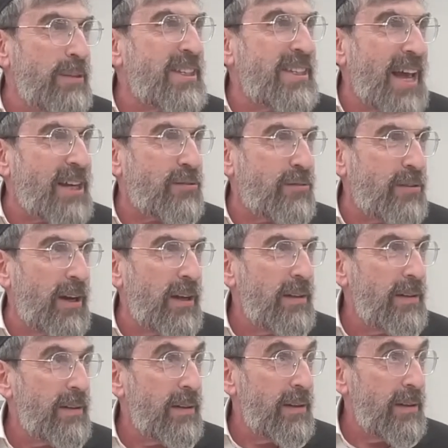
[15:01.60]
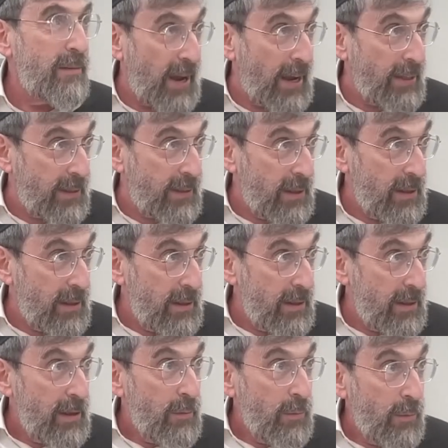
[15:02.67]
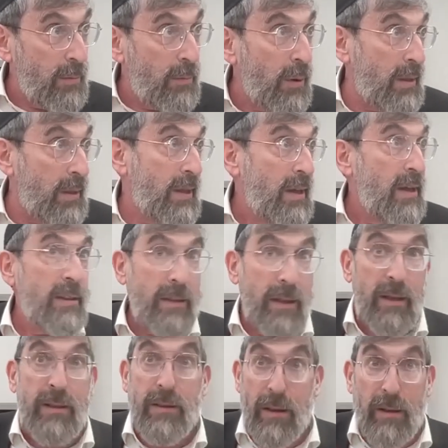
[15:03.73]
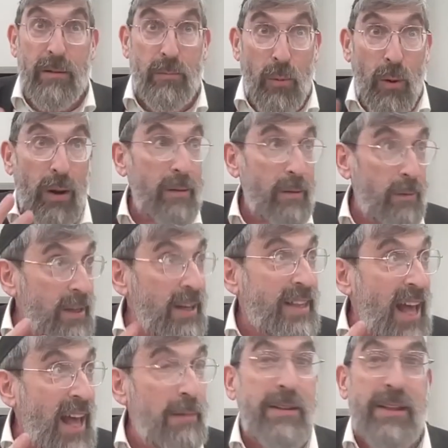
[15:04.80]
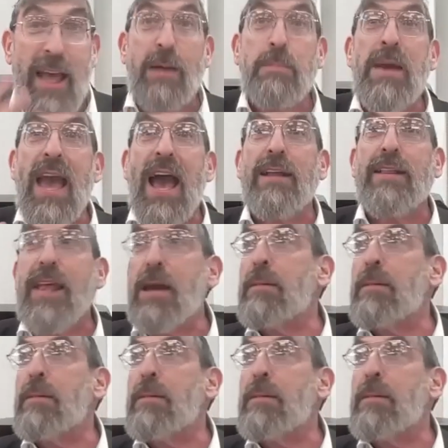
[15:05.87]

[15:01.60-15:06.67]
which is extra, right? What you're telling me, take me out.